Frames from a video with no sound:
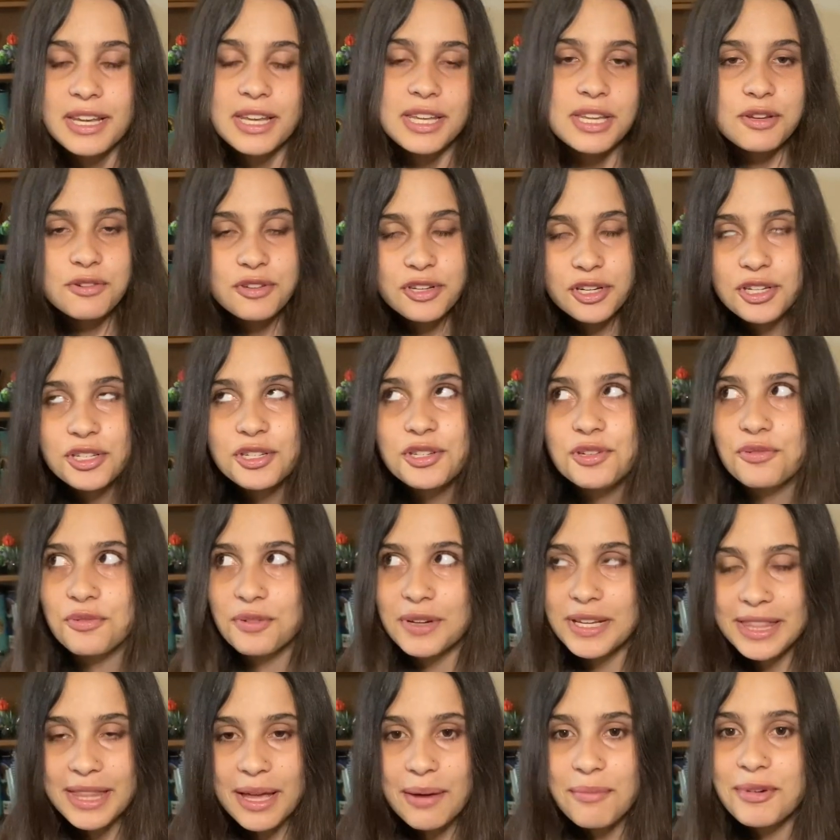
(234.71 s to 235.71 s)
You should
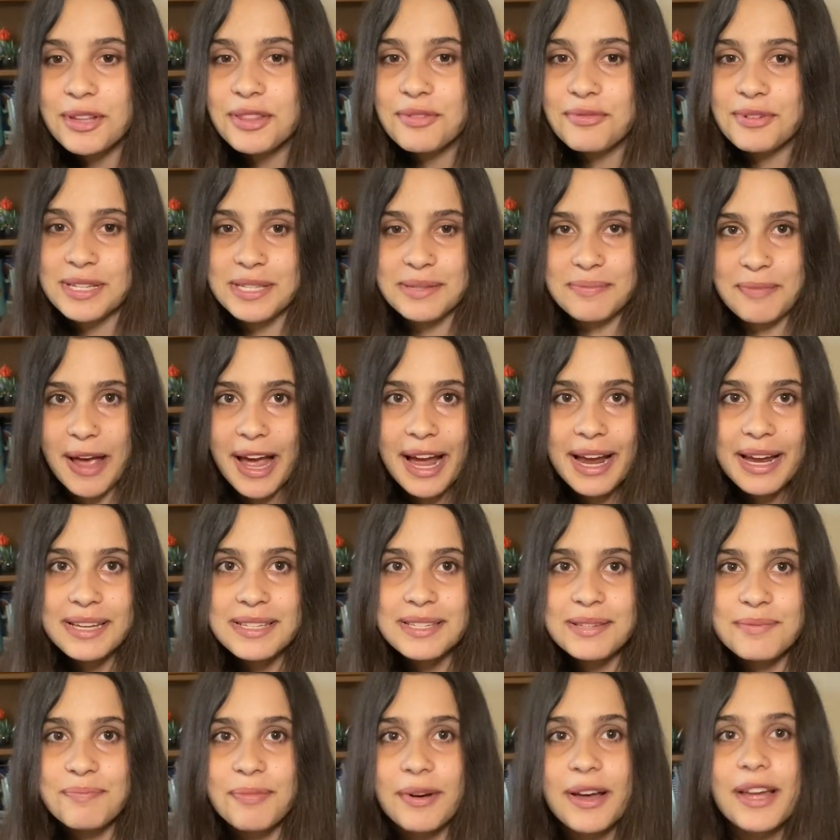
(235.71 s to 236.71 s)
treat them with
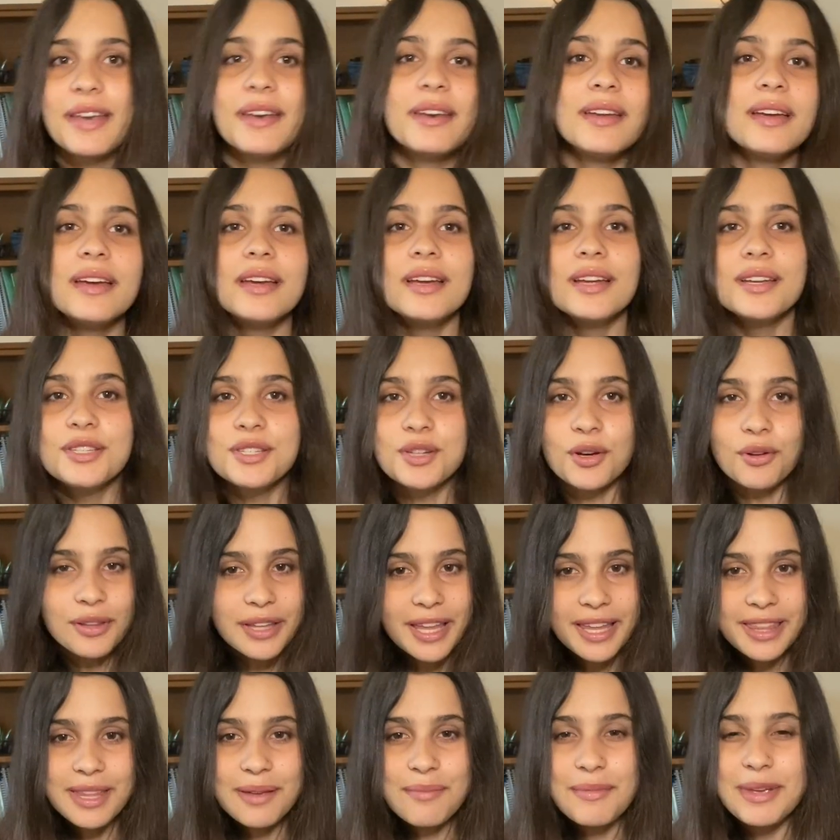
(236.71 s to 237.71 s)
respect, but don't
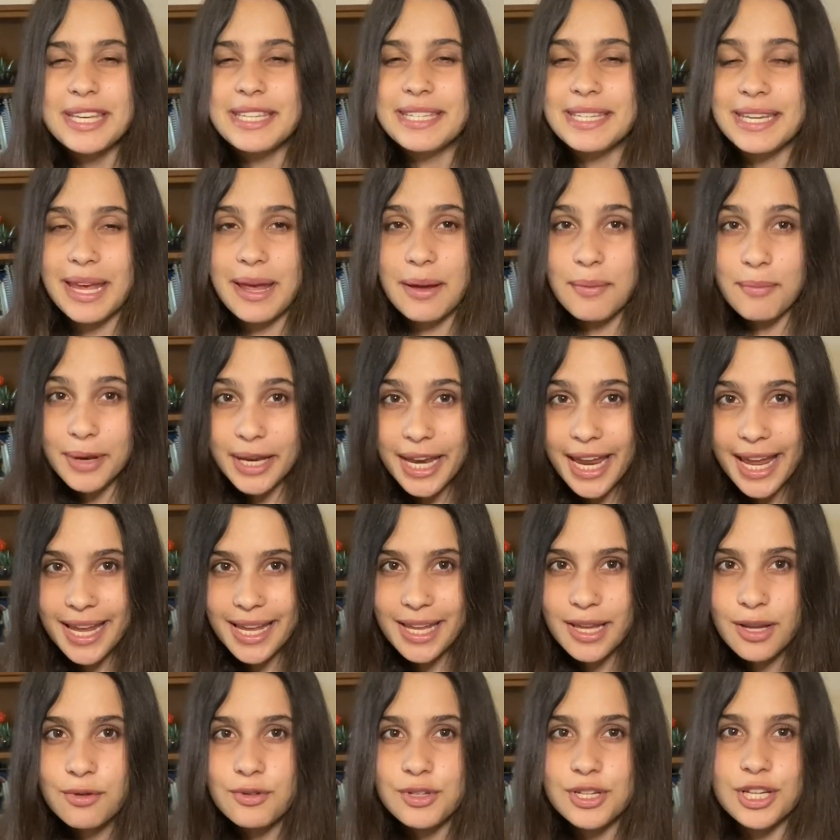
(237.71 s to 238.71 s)
let them intimidate
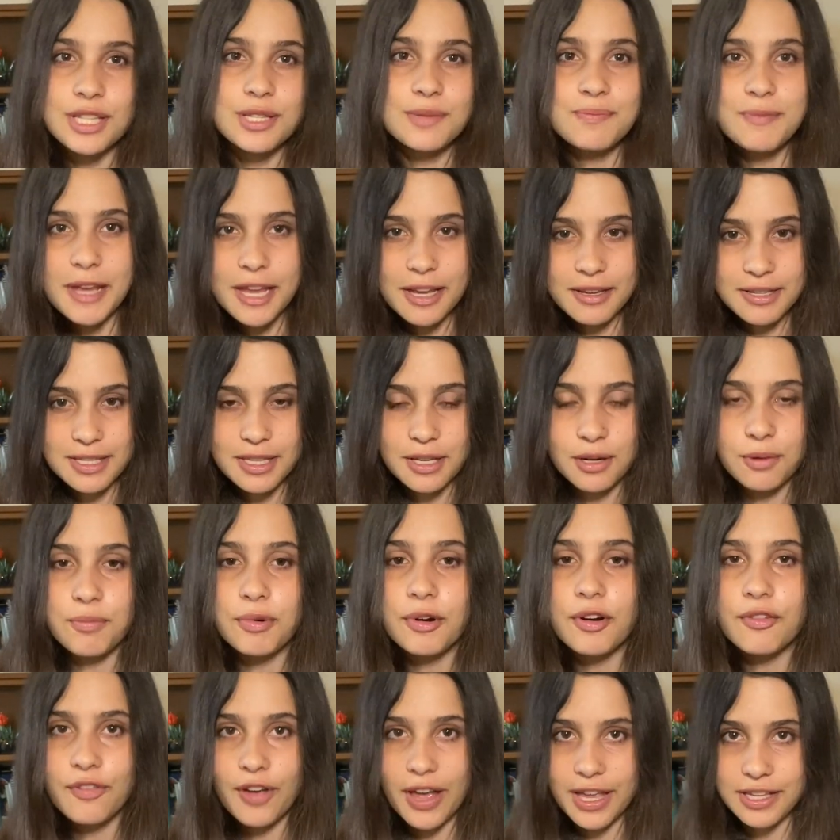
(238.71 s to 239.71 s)
you just because they're
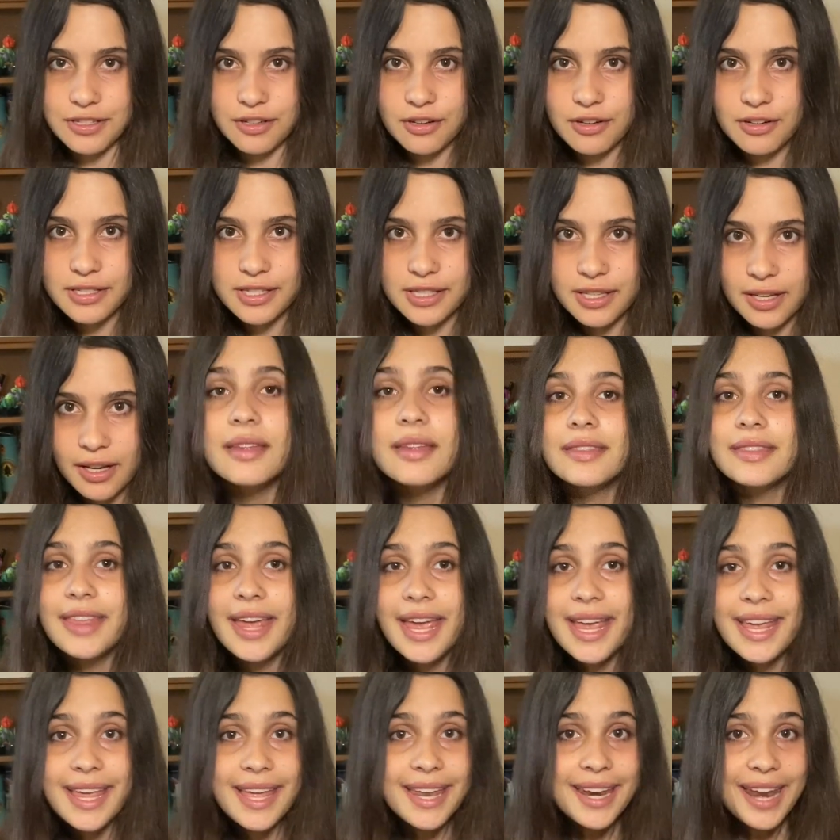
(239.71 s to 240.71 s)
professors.
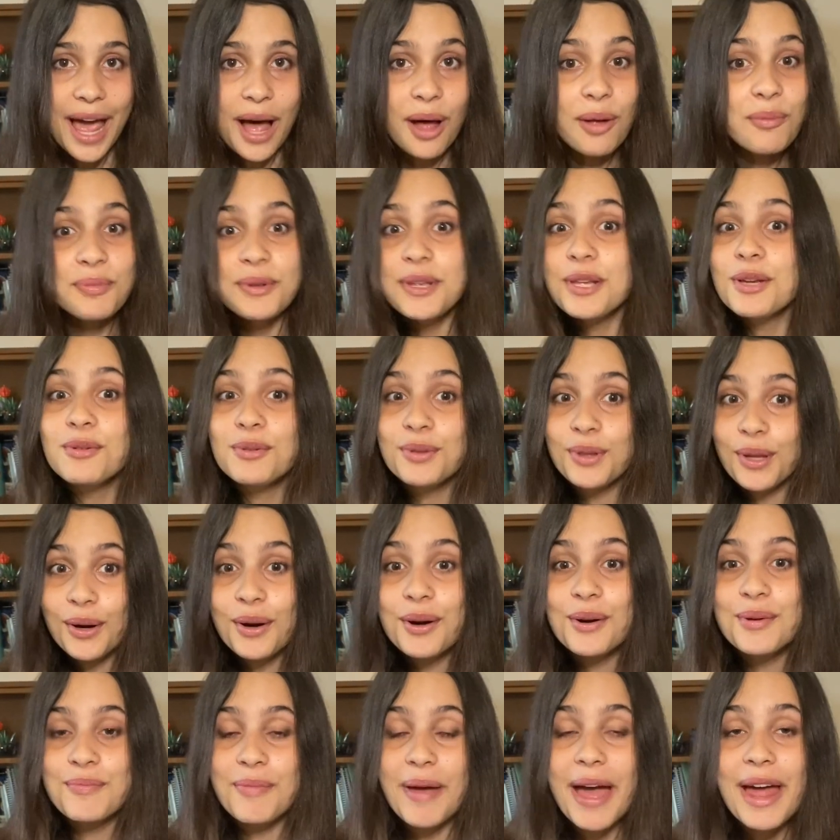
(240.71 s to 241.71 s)
They can help you
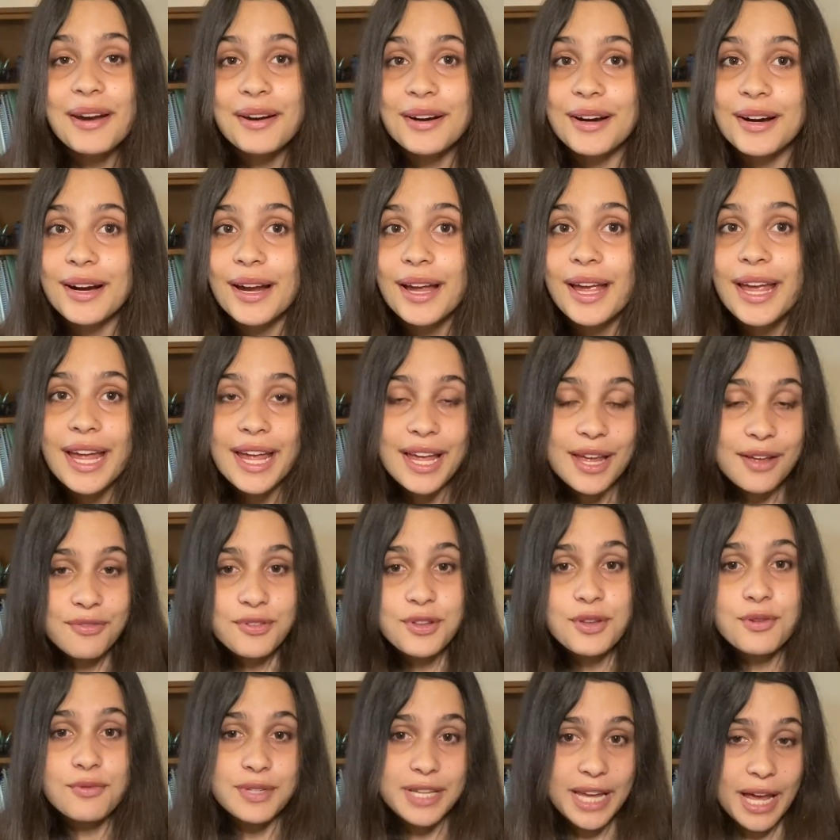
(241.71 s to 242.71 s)
learn better if
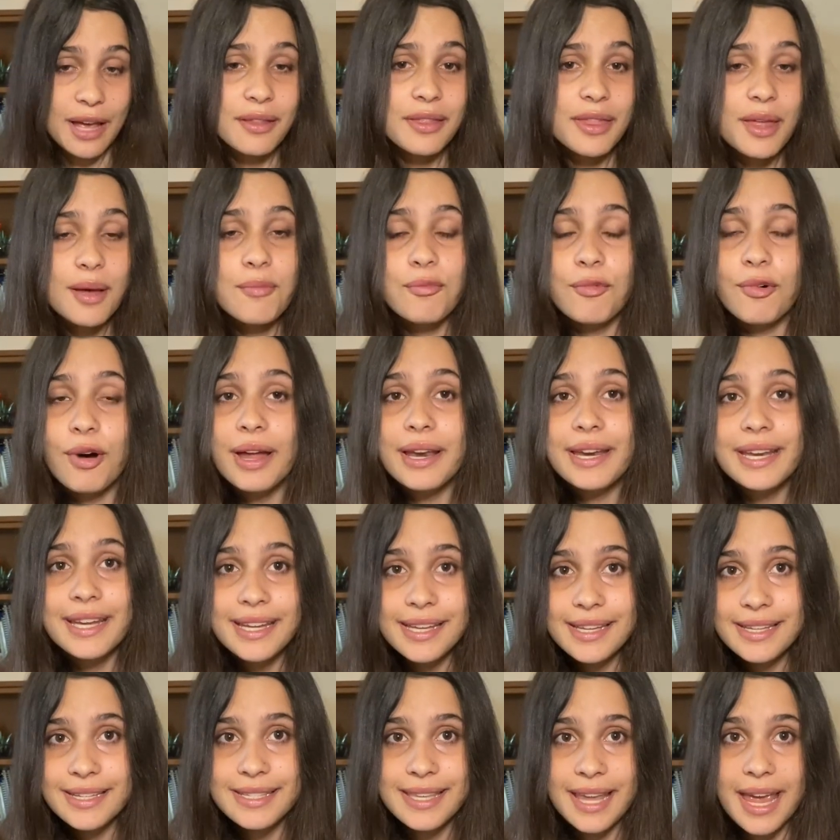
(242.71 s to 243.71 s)
you tell them what
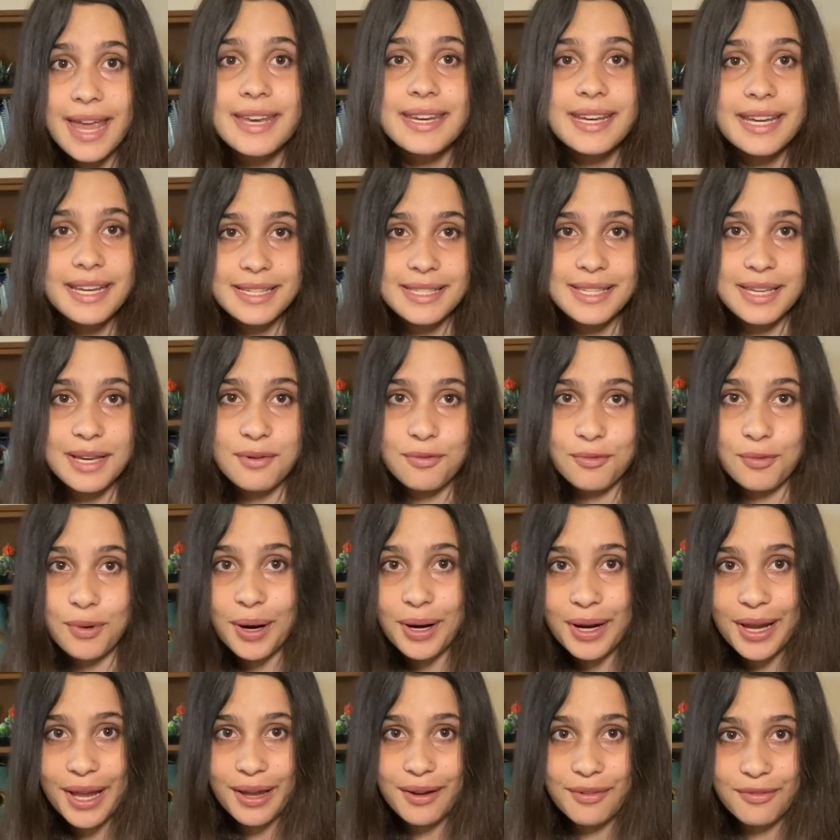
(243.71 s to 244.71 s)
is and isn't
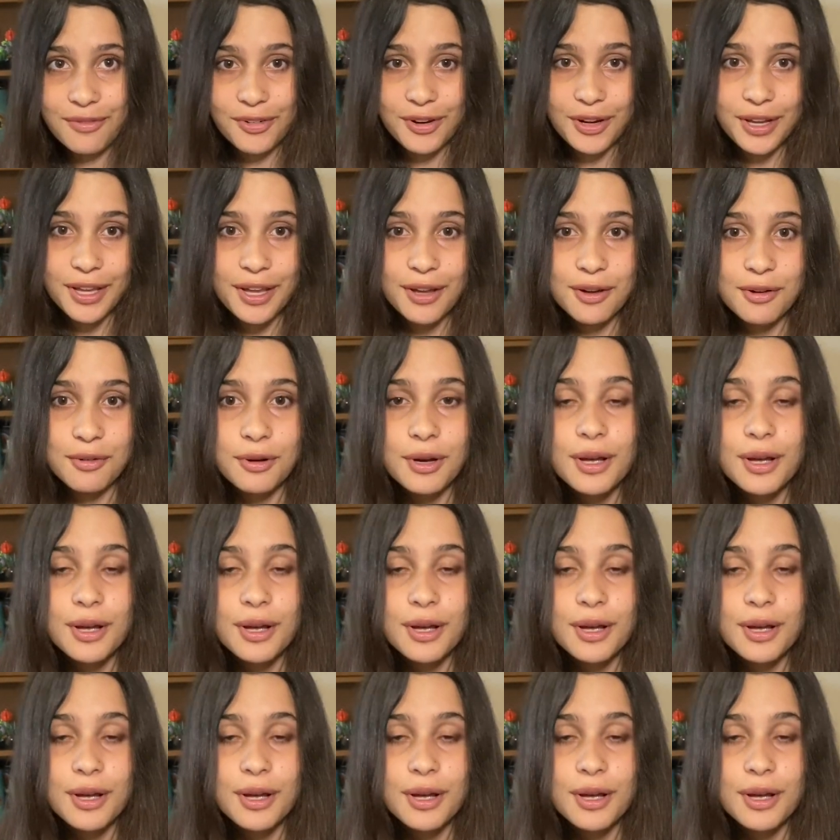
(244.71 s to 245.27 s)
working for you.